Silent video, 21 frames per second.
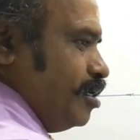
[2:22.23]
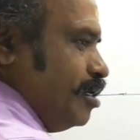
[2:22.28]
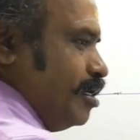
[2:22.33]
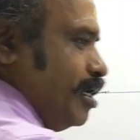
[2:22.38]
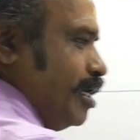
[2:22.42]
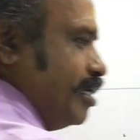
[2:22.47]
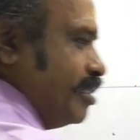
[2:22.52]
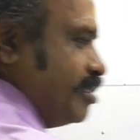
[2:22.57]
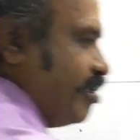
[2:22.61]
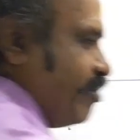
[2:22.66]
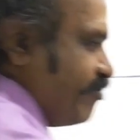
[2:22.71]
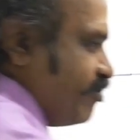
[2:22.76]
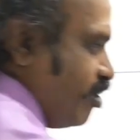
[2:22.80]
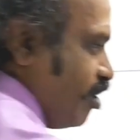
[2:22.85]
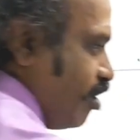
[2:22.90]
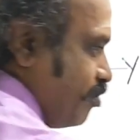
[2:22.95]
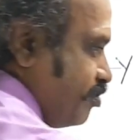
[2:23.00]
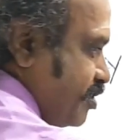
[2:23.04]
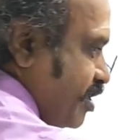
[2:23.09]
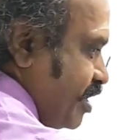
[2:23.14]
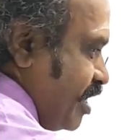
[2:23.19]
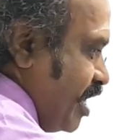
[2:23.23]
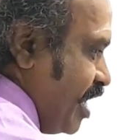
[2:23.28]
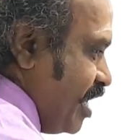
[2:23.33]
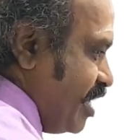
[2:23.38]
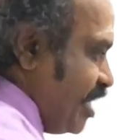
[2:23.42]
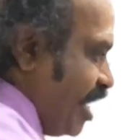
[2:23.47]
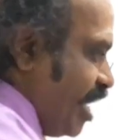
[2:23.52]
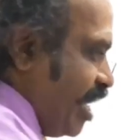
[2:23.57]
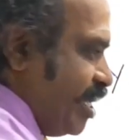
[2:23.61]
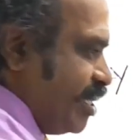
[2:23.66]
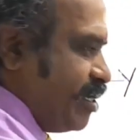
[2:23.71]
length of the object
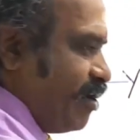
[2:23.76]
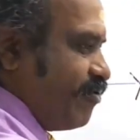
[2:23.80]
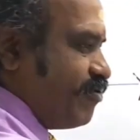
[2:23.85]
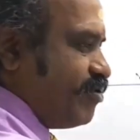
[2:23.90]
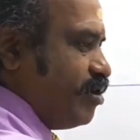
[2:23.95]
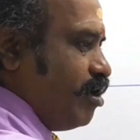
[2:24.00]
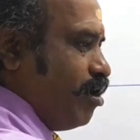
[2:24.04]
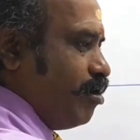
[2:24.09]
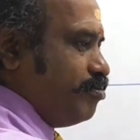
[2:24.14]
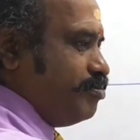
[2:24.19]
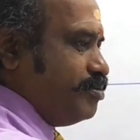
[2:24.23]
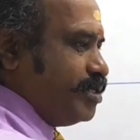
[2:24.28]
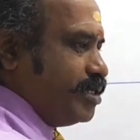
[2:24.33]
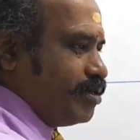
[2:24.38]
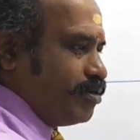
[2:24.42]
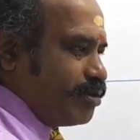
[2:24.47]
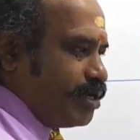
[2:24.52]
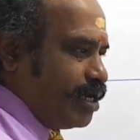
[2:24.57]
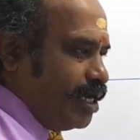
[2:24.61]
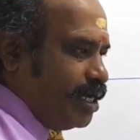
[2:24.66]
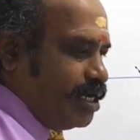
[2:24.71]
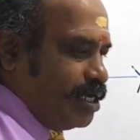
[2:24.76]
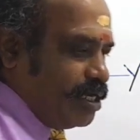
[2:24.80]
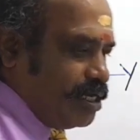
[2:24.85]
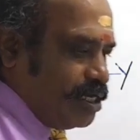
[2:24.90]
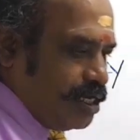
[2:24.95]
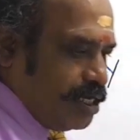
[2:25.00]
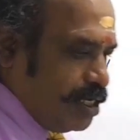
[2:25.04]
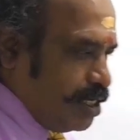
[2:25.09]
and height of the object. Okay.